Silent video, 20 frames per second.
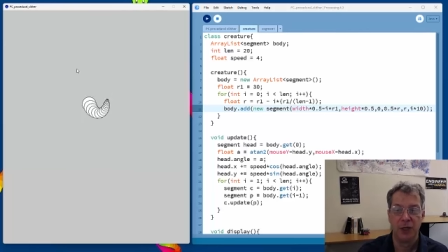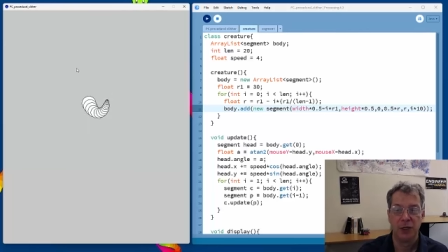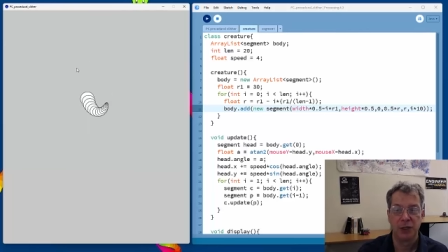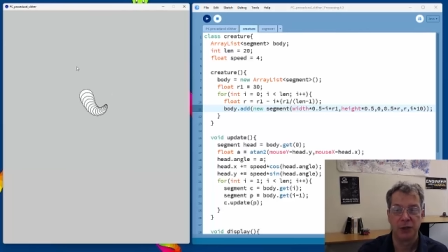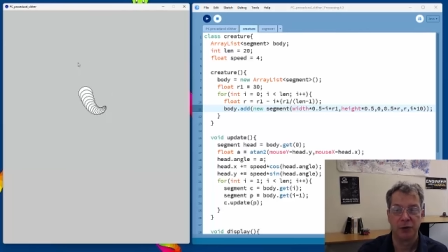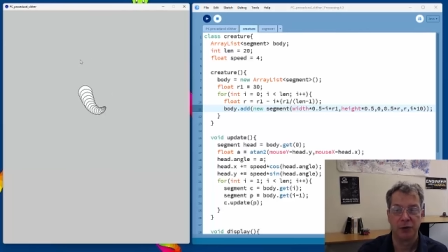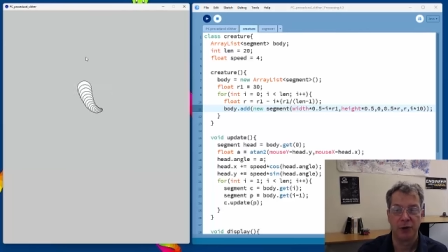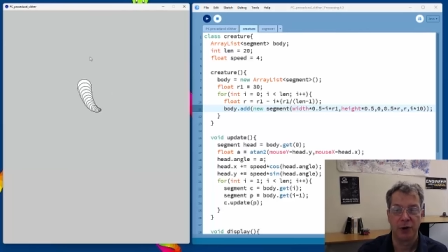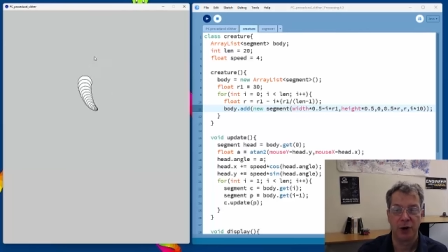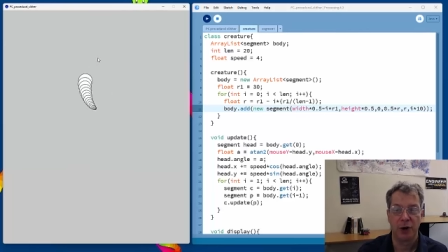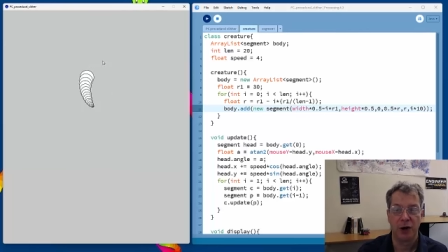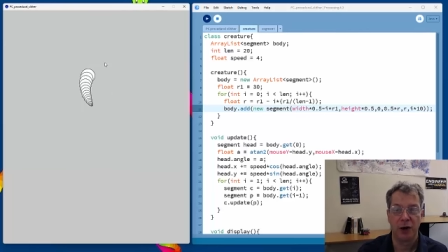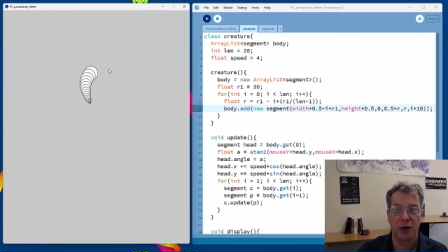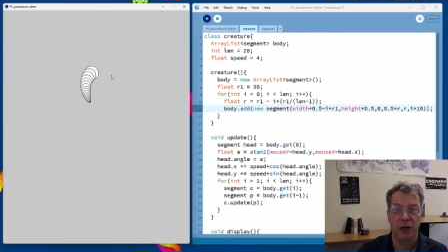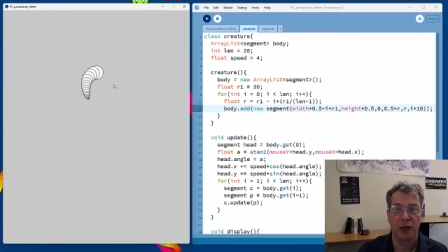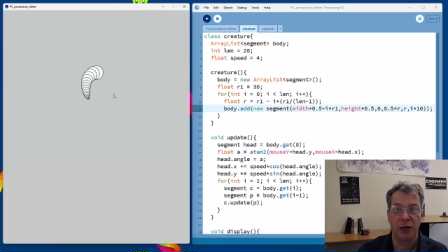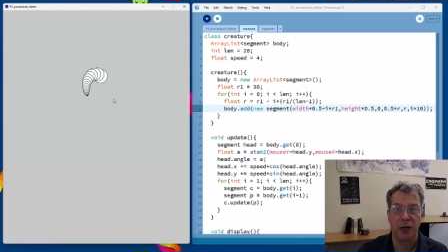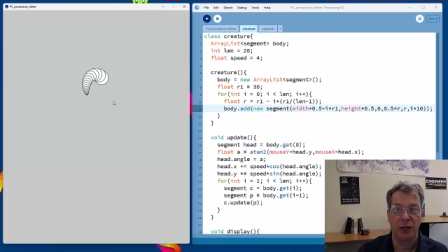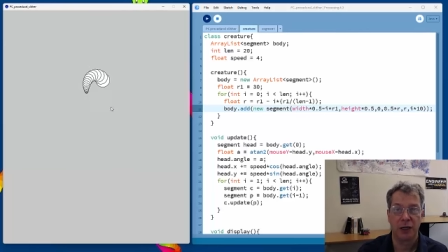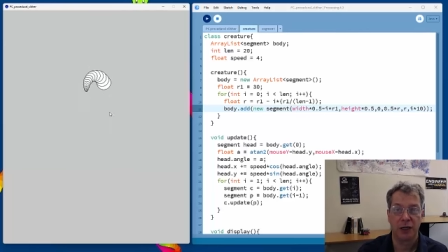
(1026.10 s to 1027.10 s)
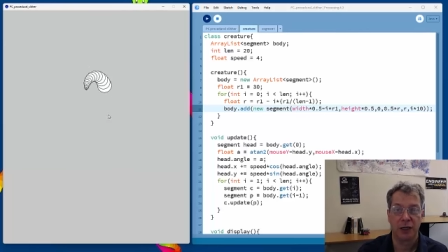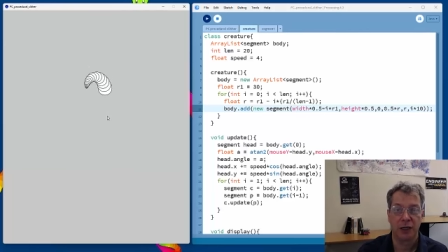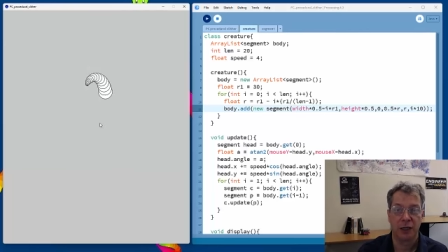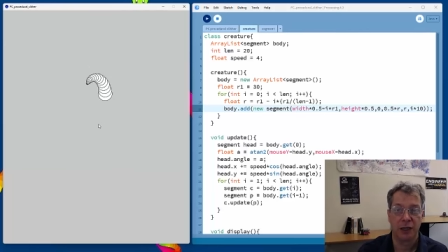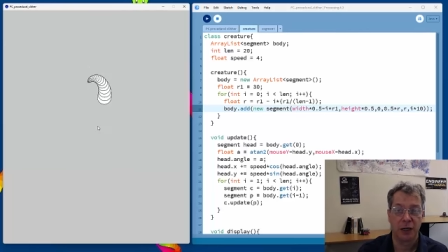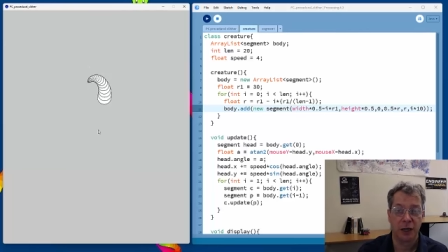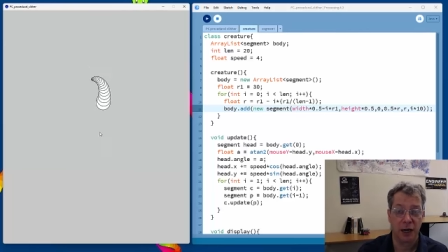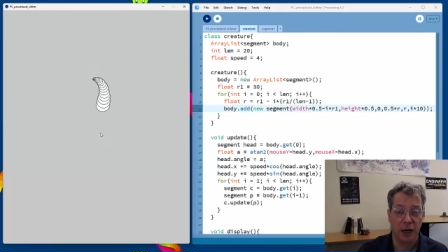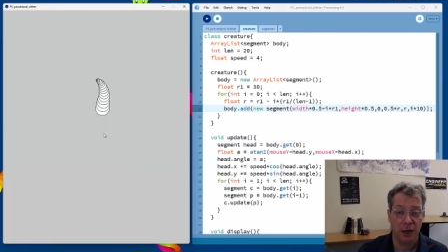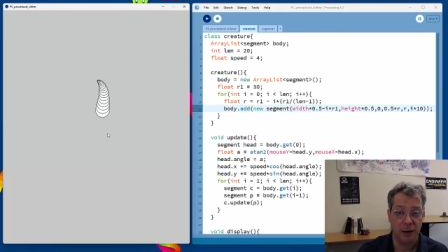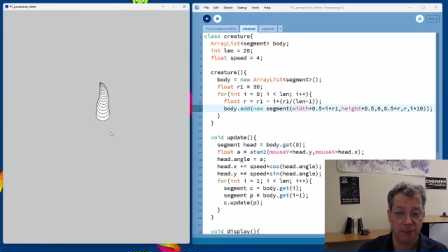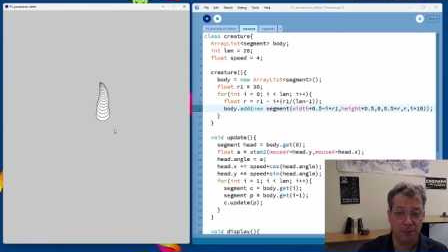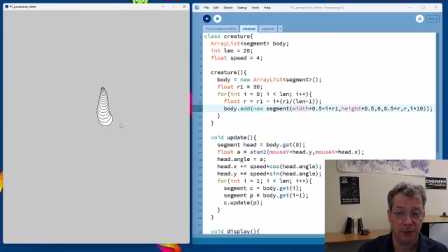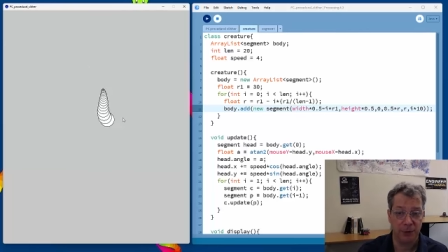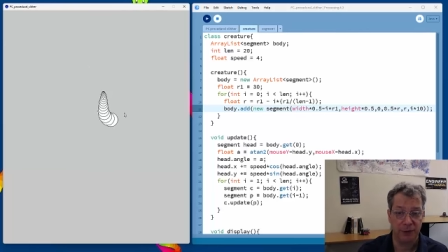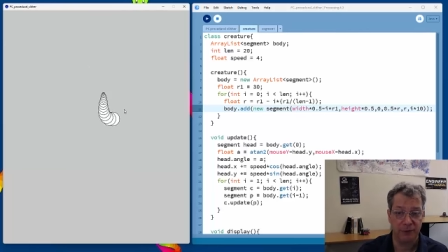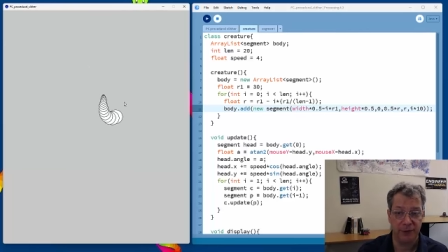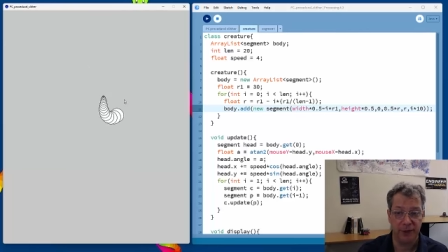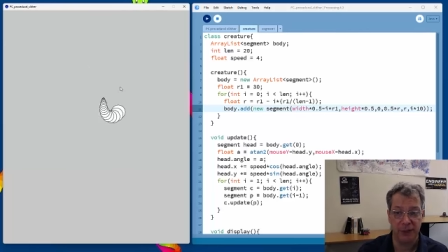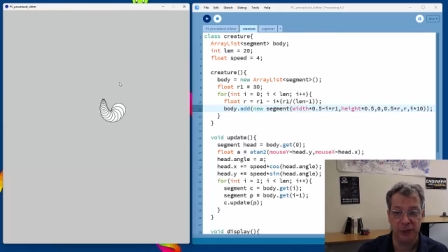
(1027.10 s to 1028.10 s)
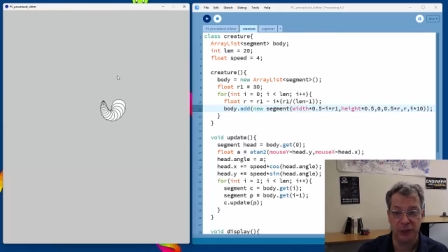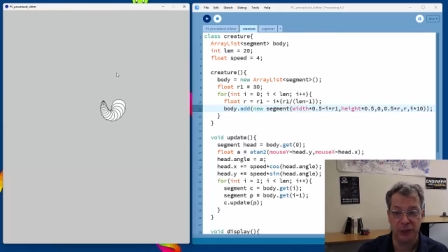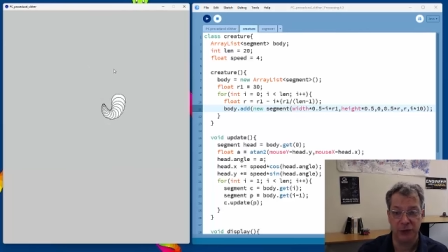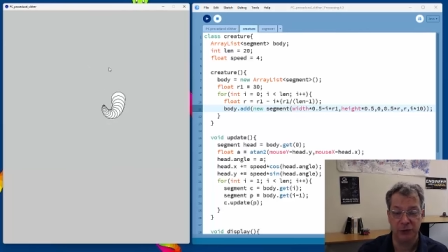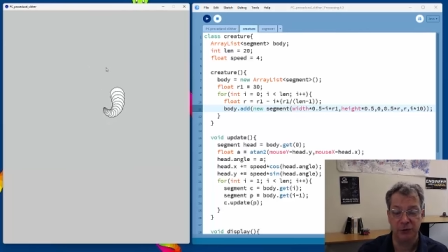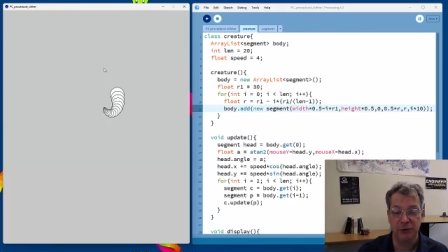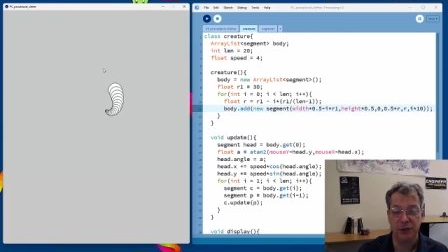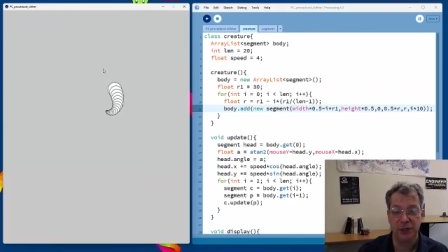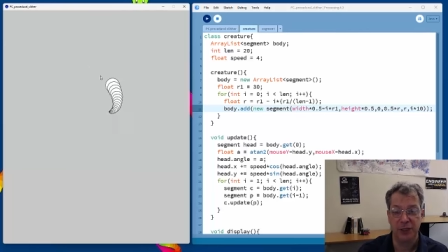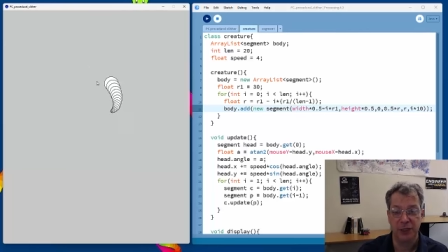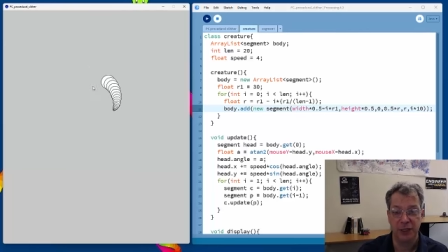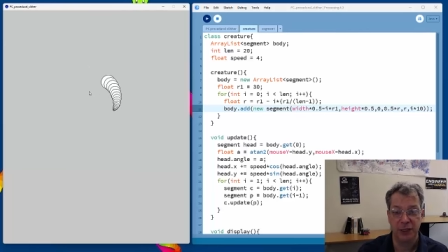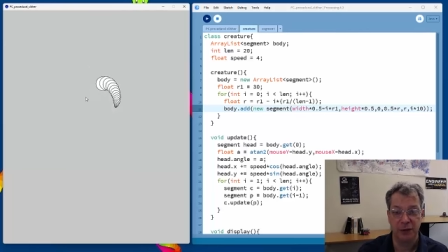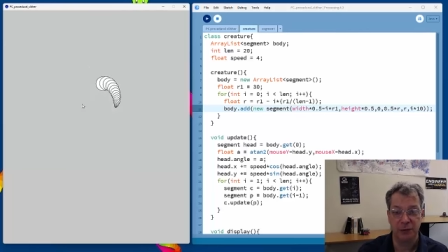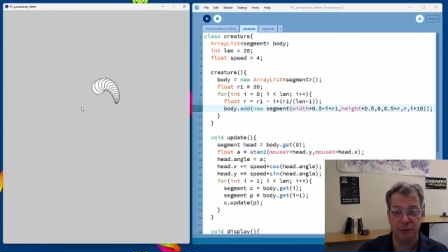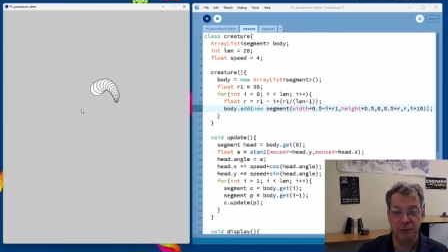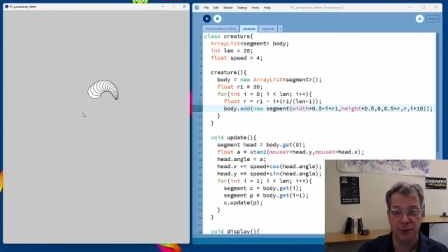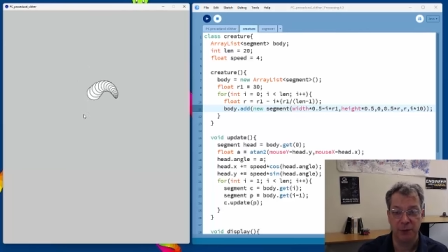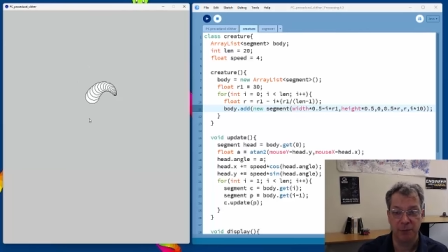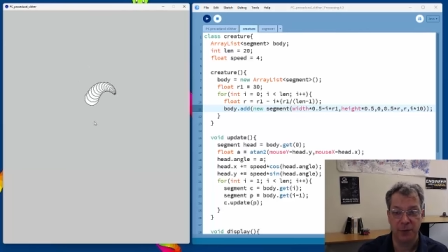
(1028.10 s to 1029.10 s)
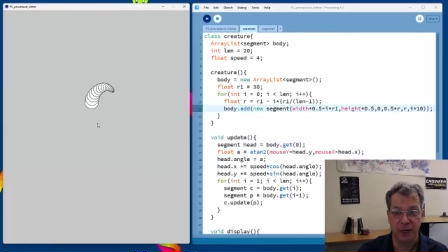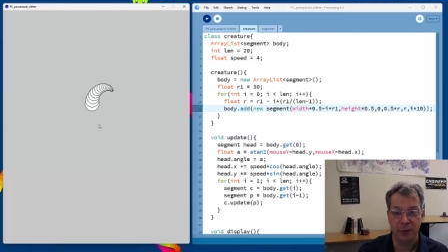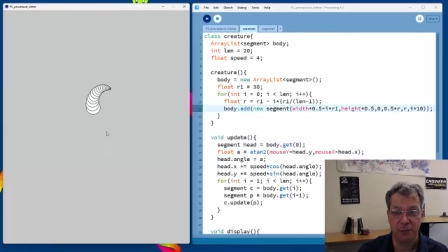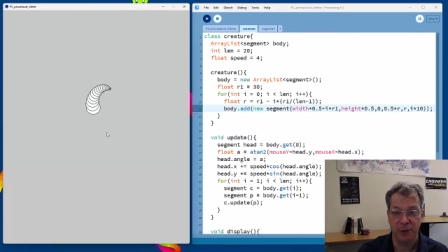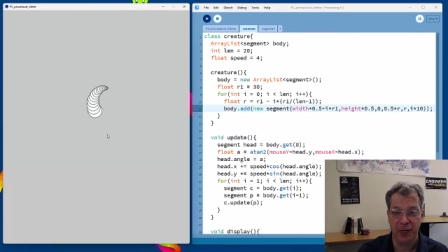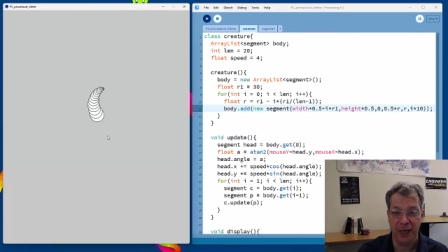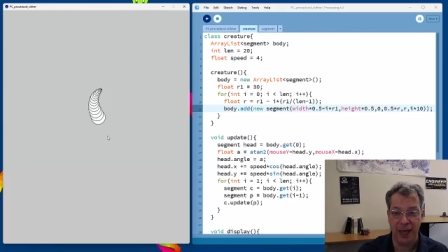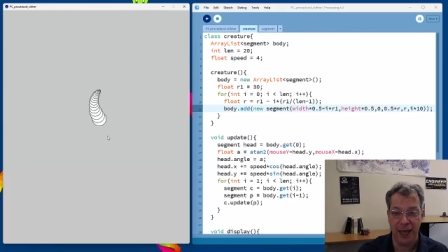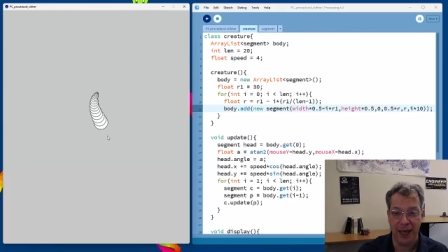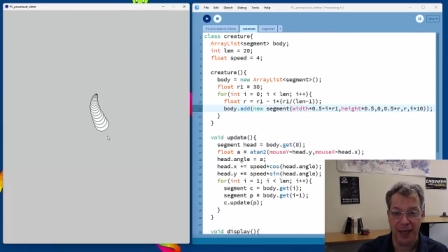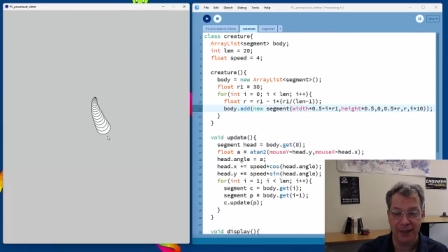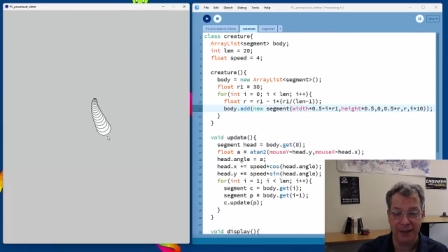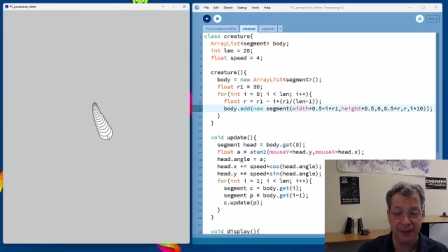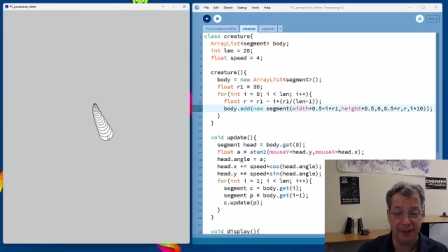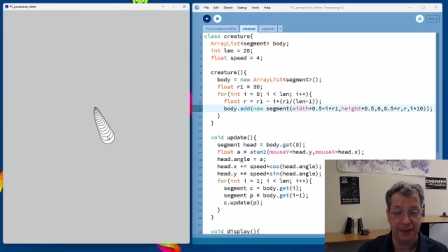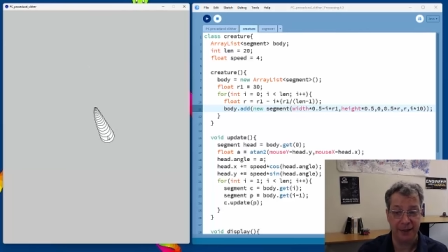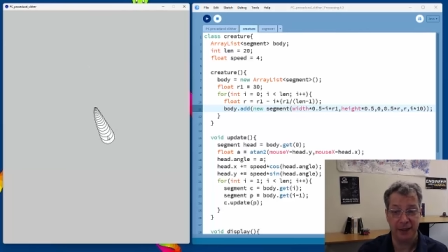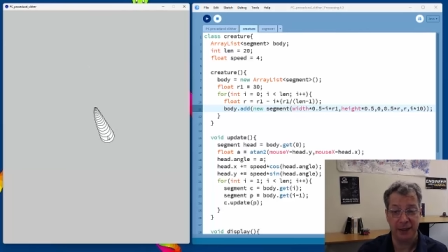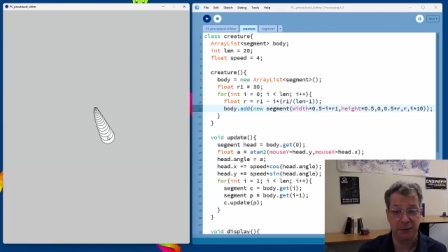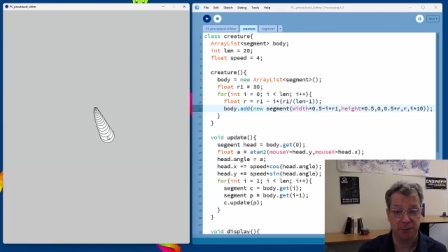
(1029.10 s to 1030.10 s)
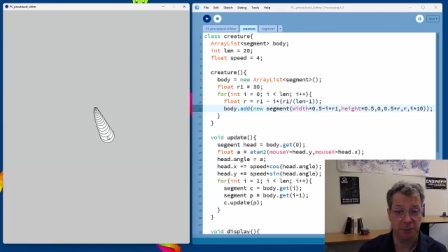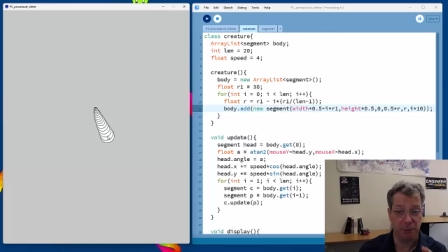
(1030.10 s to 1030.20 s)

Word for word: So there are a couple of issues that we might want to add to this,